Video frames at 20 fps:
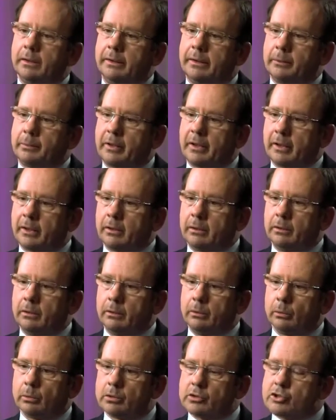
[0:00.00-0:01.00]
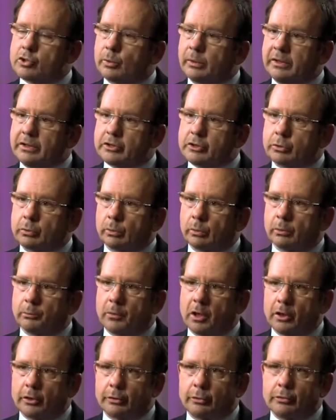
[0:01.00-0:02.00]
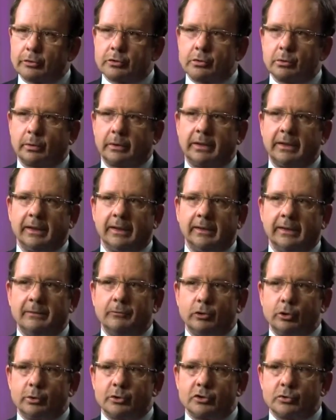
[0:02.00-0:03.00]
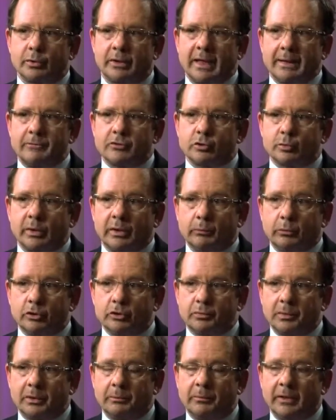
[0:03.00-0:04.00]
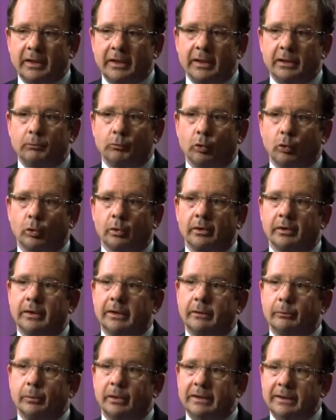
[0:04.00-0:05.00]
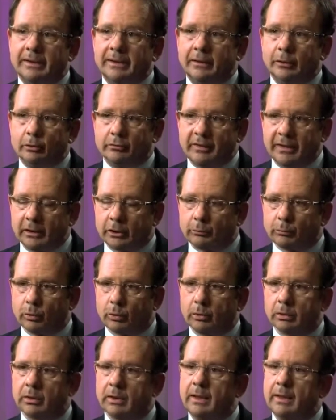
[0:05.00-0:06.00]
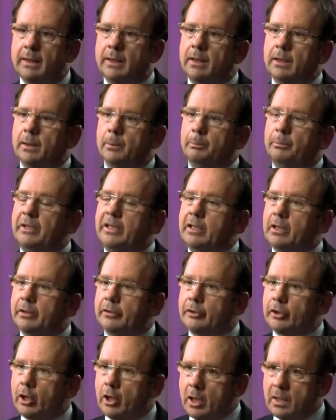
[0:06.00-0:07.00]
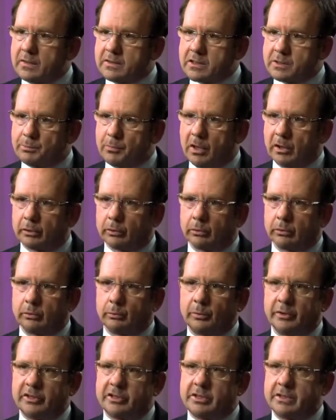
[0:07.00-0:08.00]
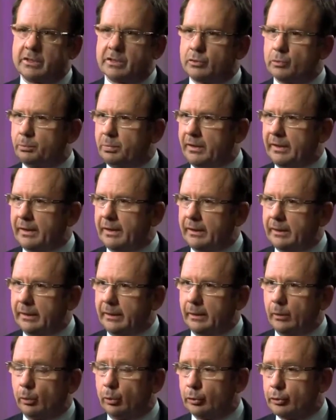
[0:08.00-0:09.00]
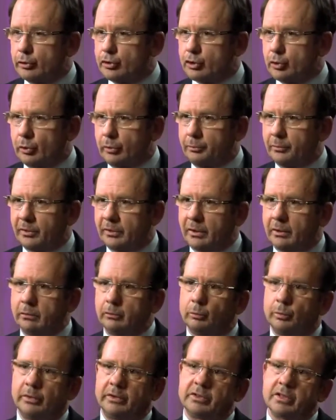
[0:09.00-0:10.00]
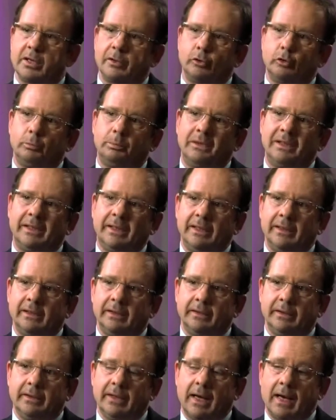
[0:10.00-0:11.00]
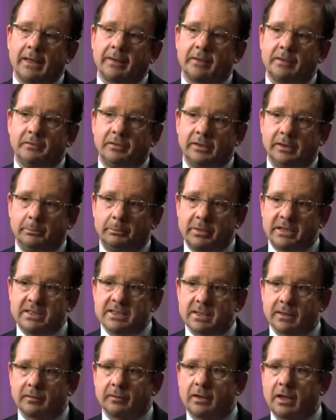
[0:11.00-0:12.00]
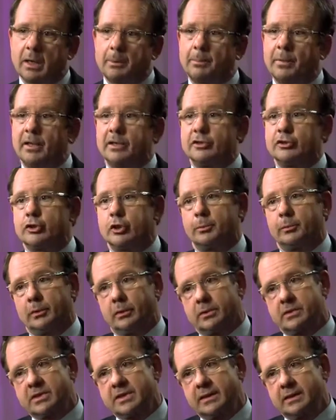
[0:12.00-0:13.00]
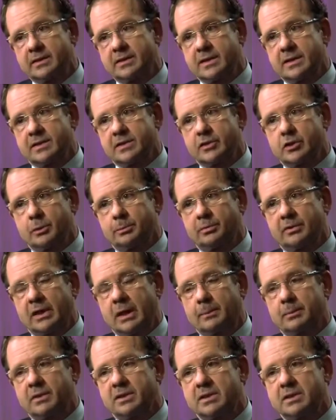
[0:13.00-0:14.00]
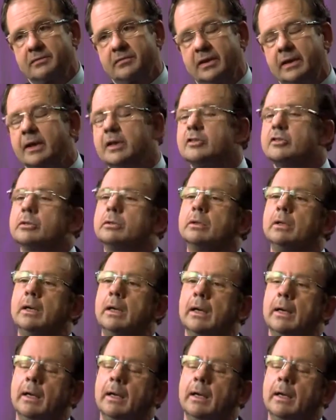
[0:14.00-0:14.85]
There were also additional markers looking at immunohistochemistry, which will make it more readily available beyond the Hans model, which is duplicating, or the Choi model, which are duplicating the activated B cell type and germinal cell subtype classification.